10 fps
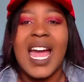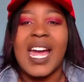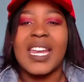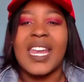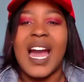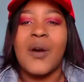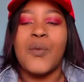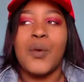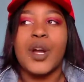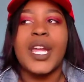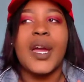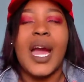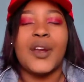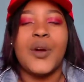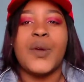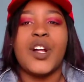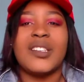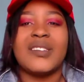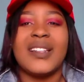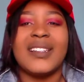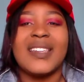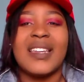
And now, okay, I know we're constantly